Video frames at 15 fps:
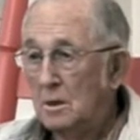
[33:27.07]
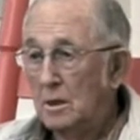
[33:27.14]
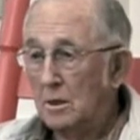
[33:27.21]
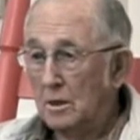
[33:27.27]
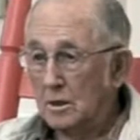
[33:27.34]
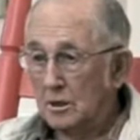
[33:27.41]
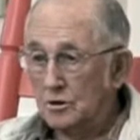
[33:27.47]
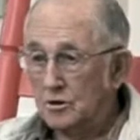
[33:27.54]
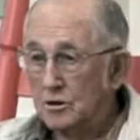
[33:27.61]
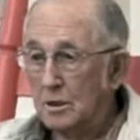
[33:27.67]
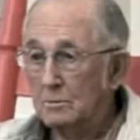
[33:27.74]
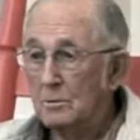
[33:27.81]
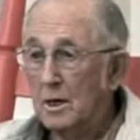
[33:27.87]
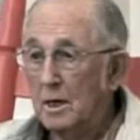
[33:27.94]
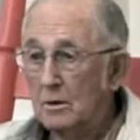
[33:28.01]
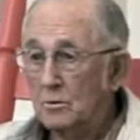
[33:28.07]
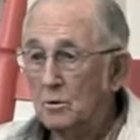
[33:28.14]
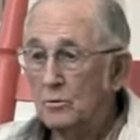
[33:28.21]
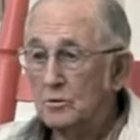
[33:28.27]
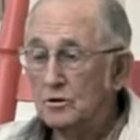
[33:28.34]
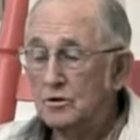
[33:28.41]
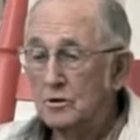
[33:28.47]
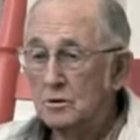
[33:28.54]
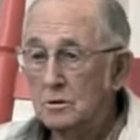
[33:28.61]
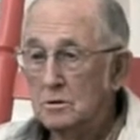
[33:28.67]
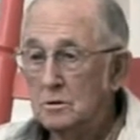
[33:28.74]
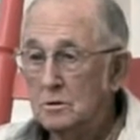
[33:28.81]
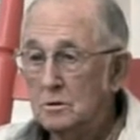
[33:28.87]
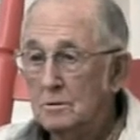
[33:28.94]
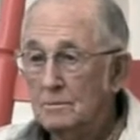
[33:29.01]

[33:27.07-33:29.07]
And I got shipped out overseas.